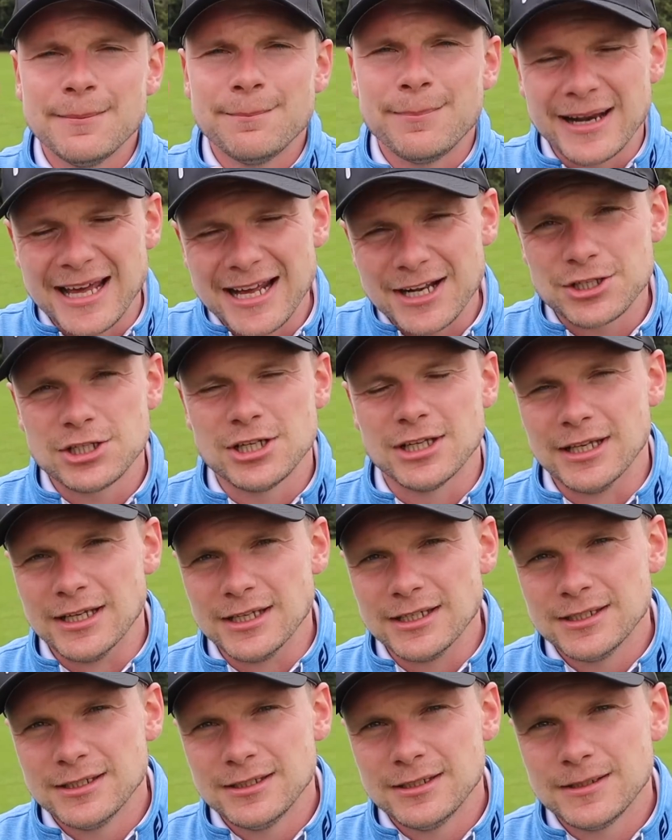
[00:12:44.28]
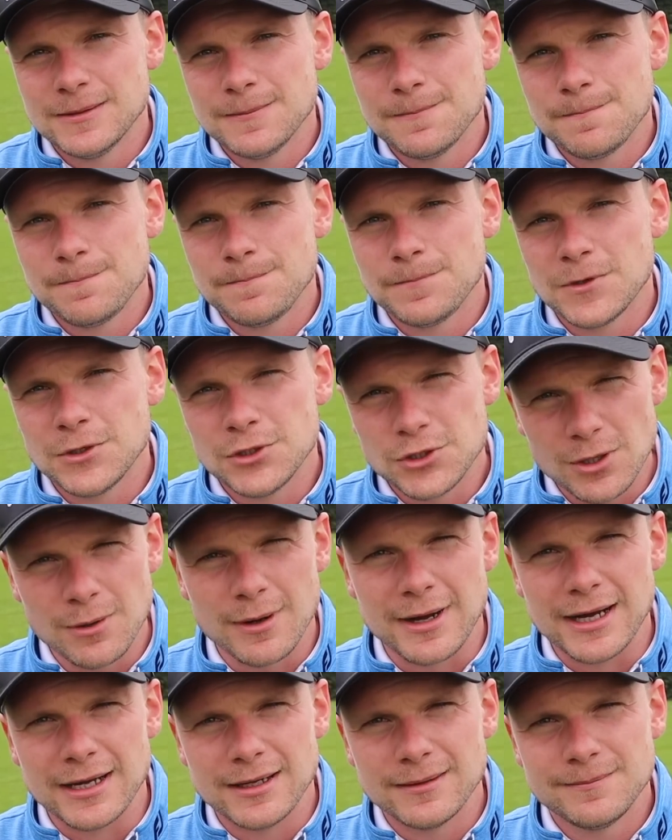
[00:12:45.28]
But actually,
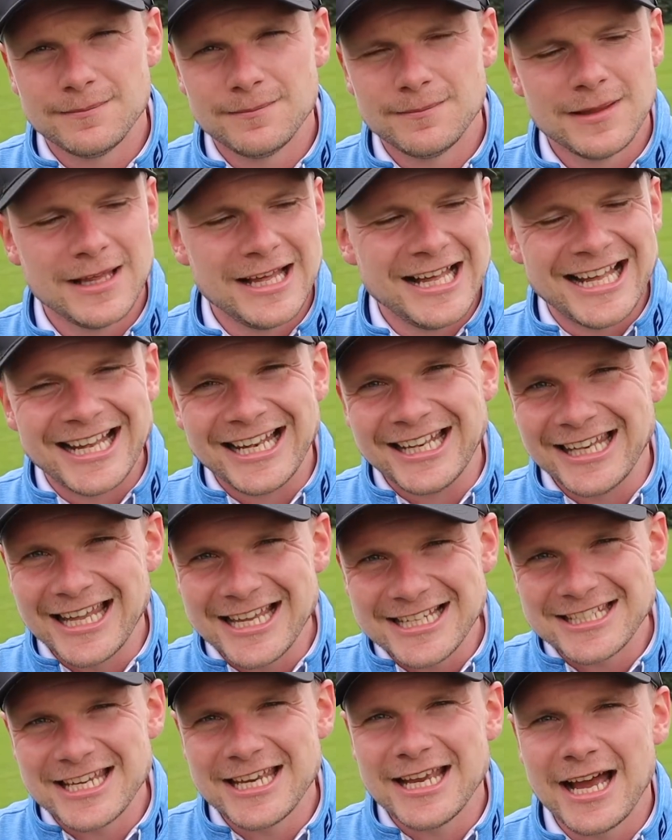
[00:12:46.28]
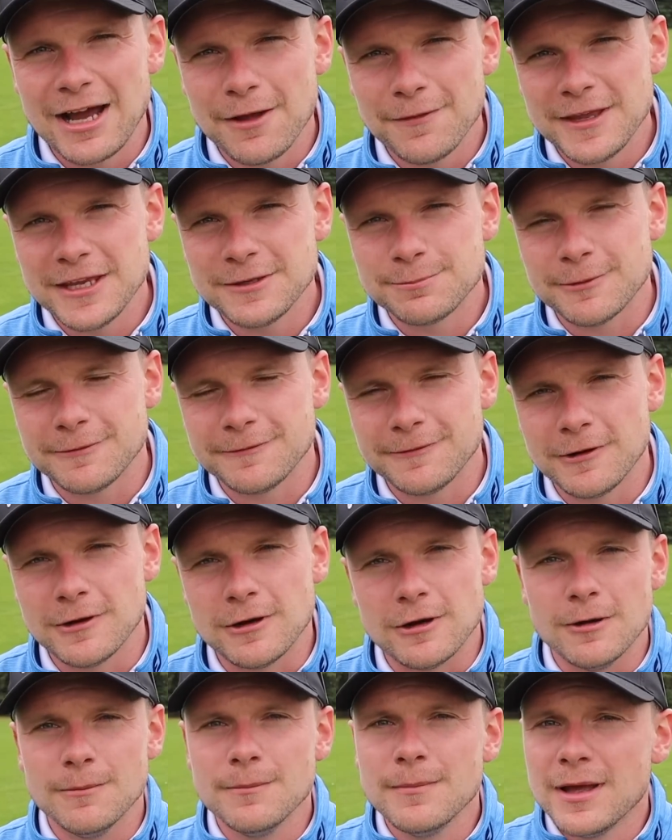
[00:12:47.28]
do I? Let's see how these
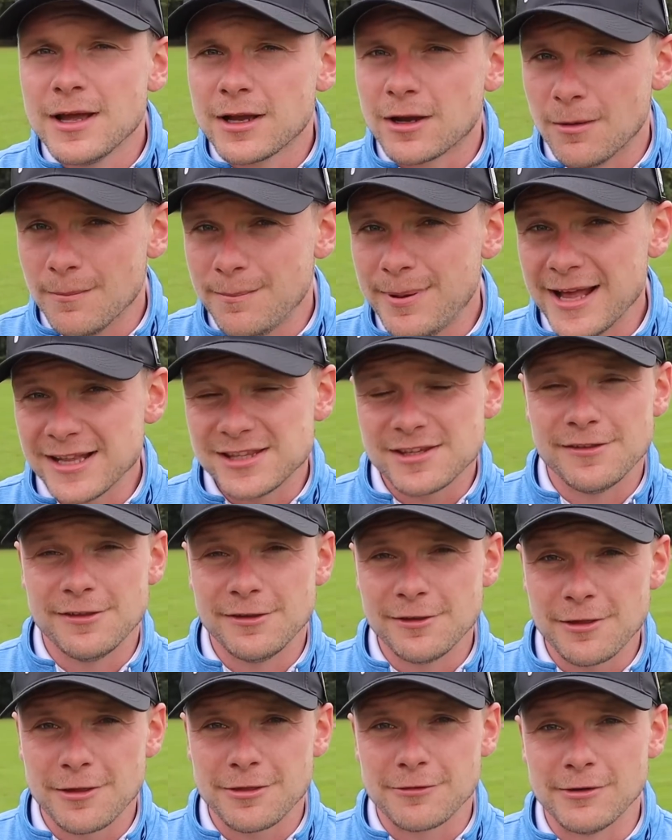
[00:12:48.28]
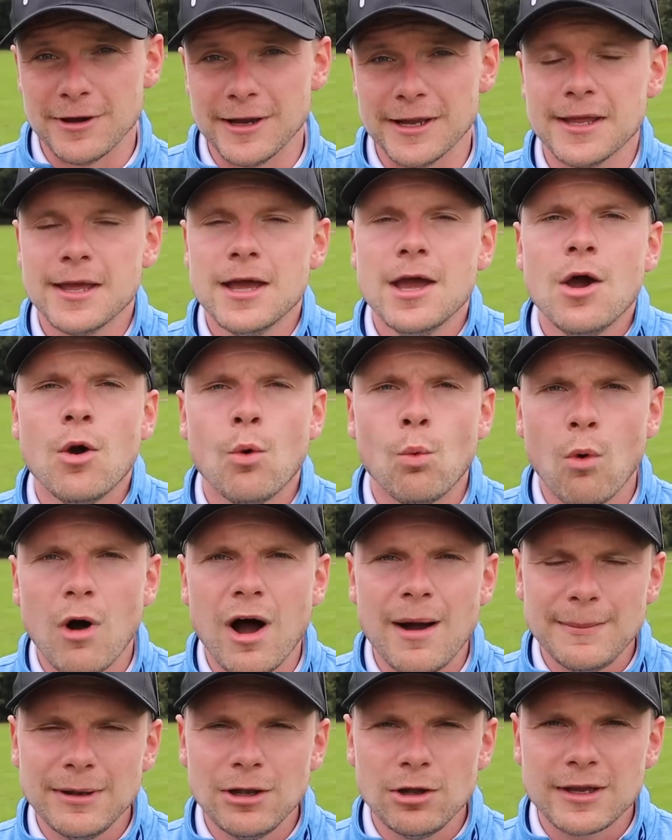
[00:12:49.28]
perform compared to the other three.
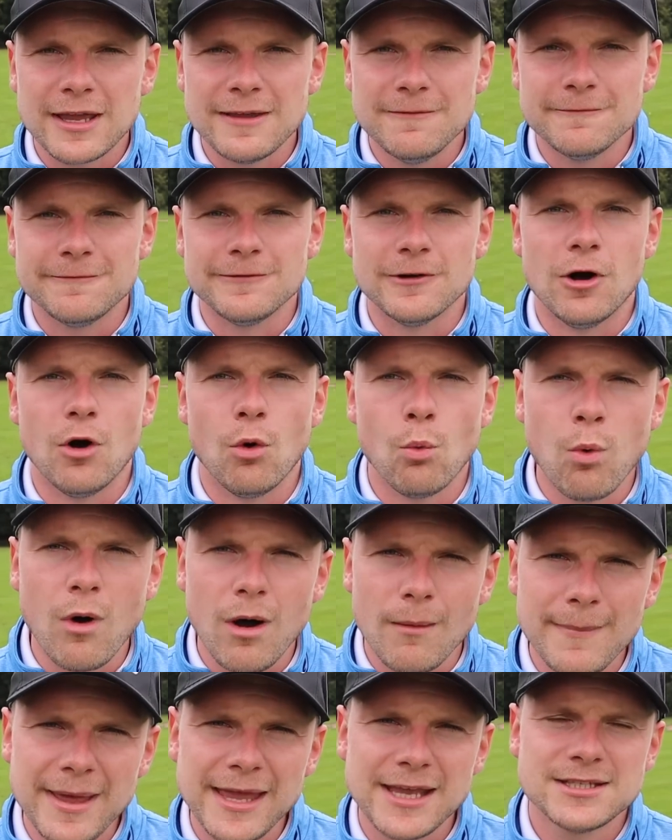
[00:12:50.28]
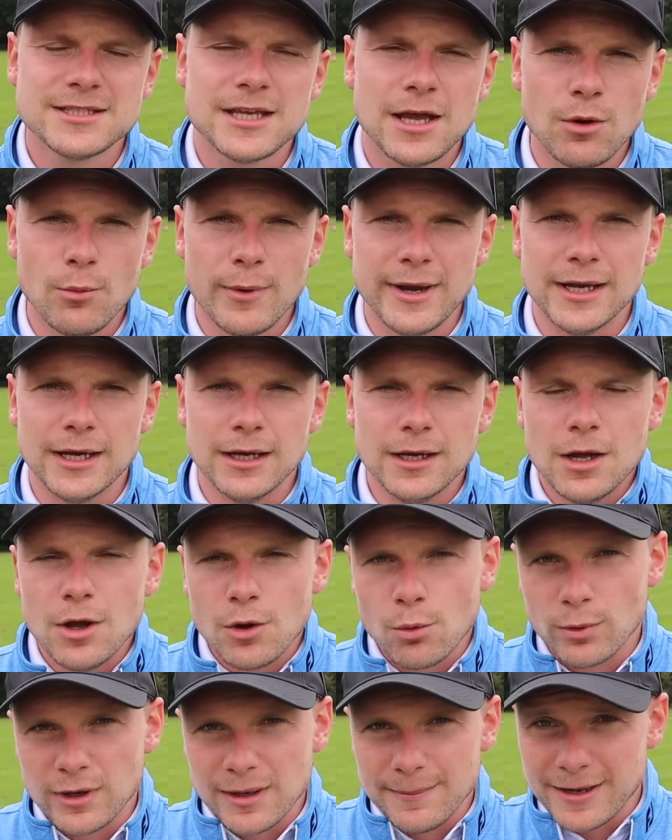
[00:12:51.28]
What am I looking for? What makes it a winner?
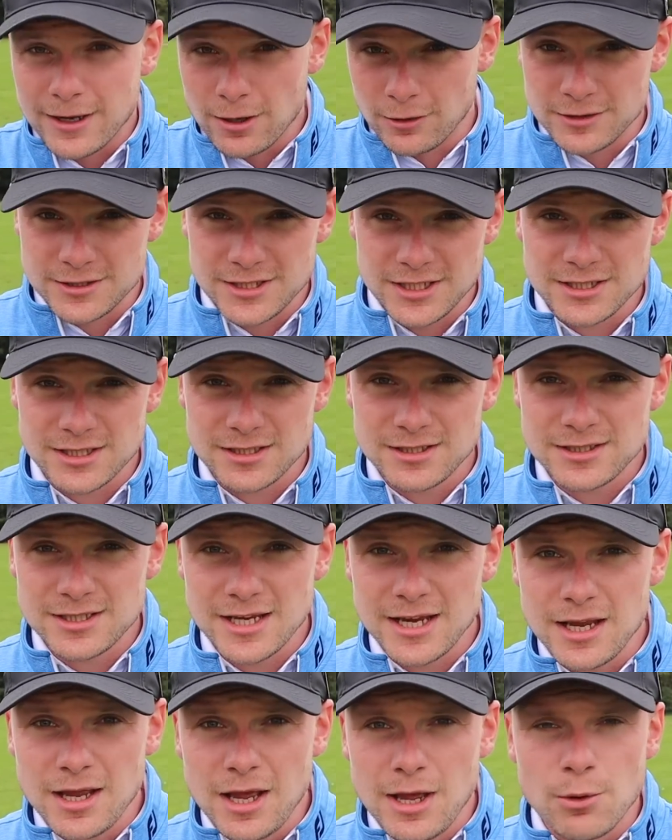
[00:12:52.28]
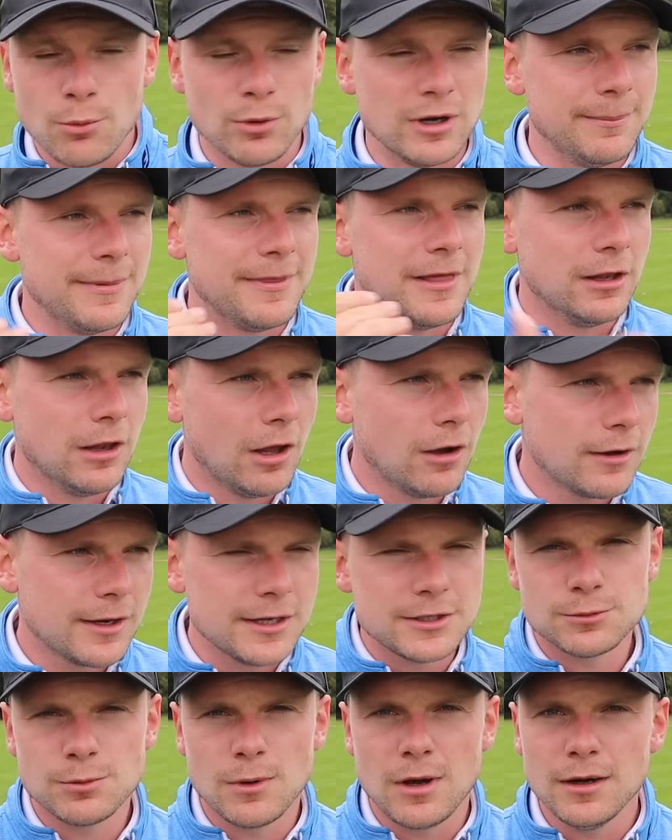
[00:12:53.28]
Would it be consistency? Would it be the
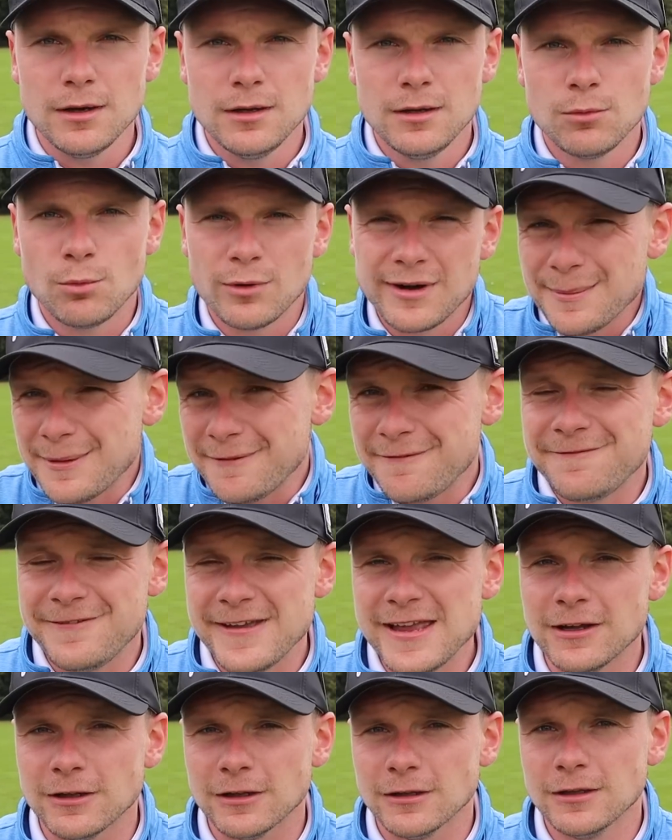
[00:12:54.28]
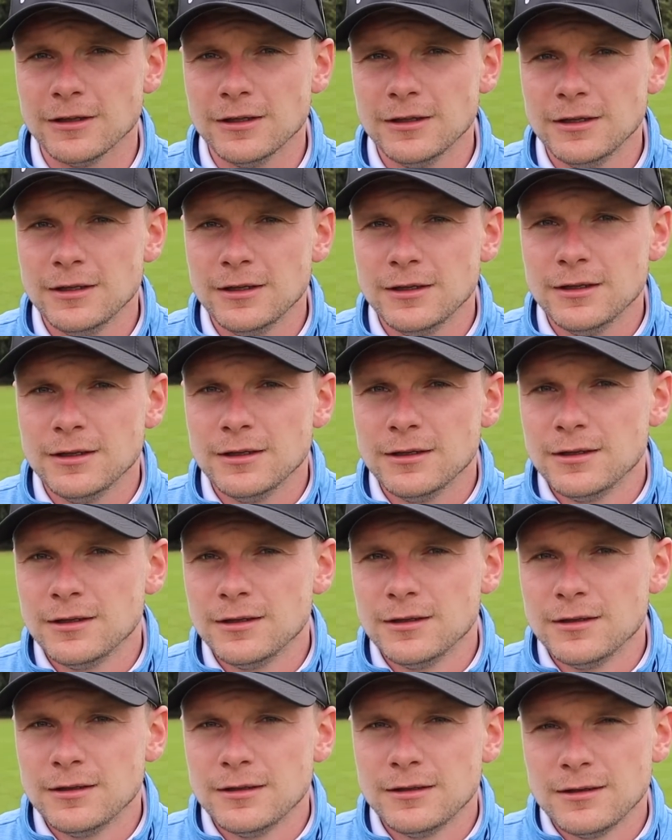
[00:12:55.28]
longest one? Would it be feel?
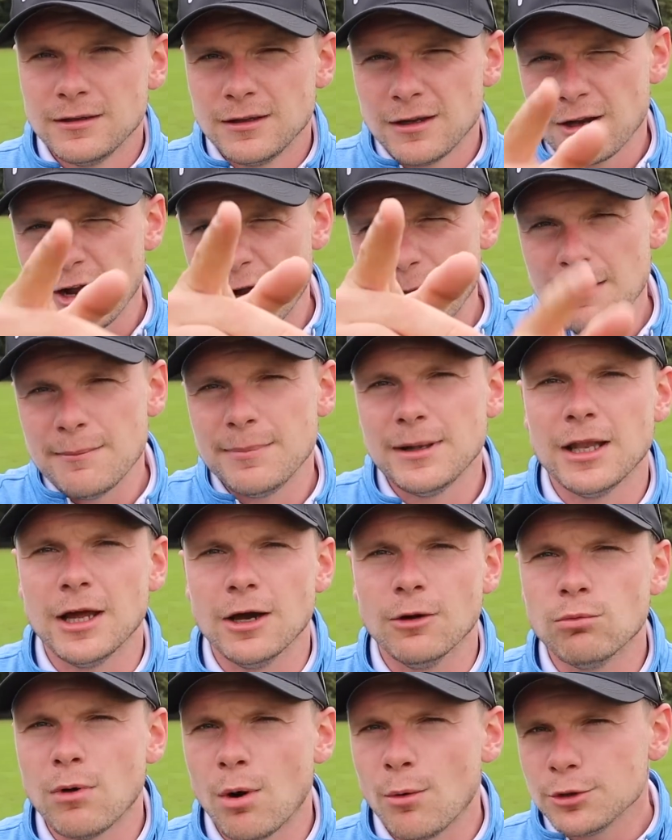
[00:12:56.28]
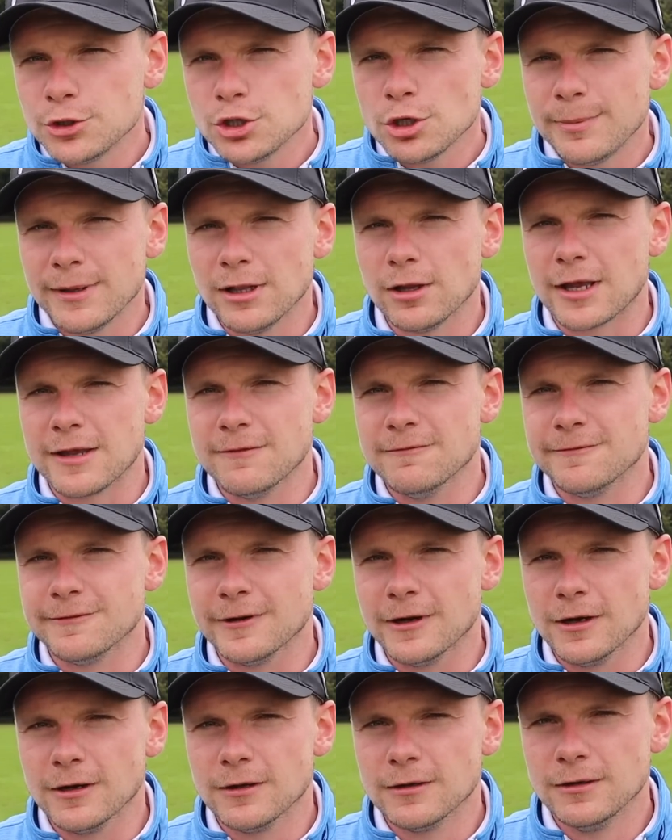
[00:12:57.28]
Comment below, what would you be looking
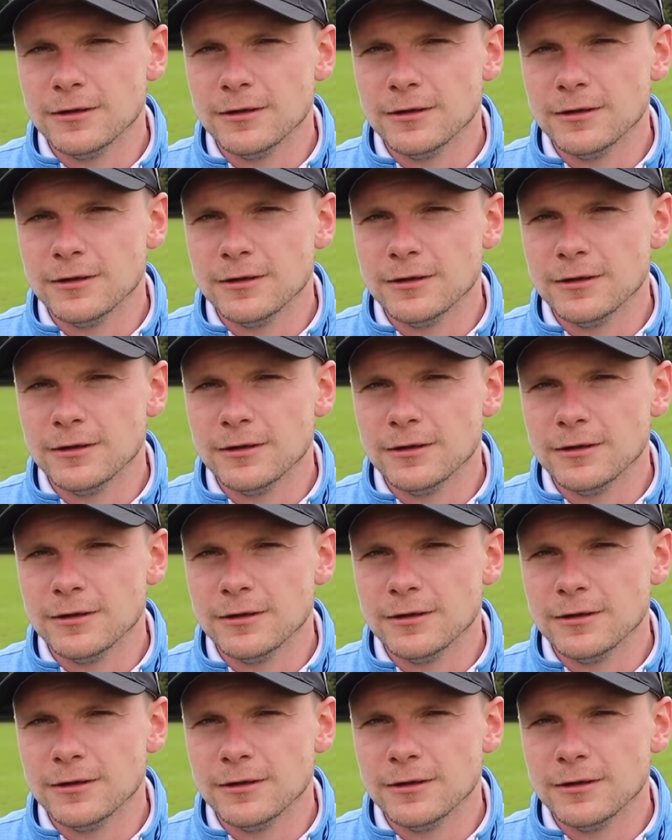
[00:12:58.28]
for?